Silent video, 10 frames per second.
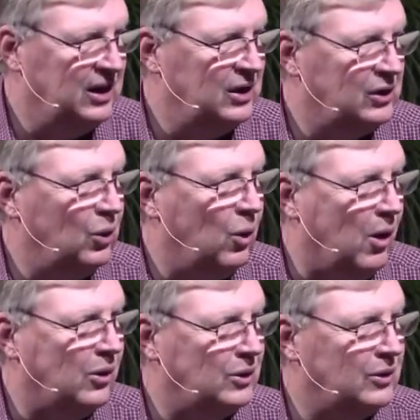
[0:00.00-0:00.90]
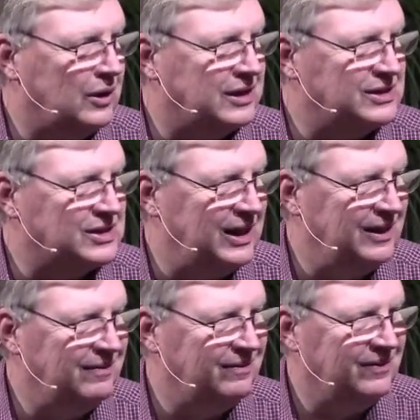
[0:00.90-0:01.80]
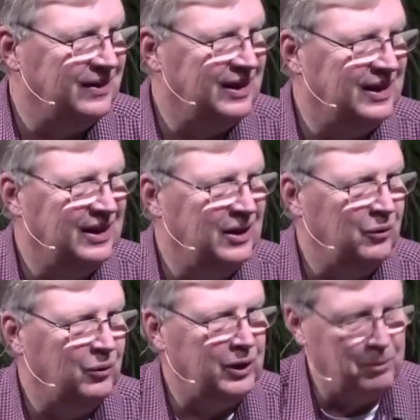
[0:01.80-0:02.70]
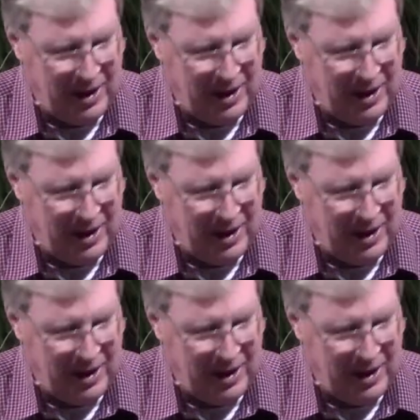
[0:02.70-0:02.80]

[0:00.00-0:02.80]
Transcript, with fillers: to all who look and see. Will you bow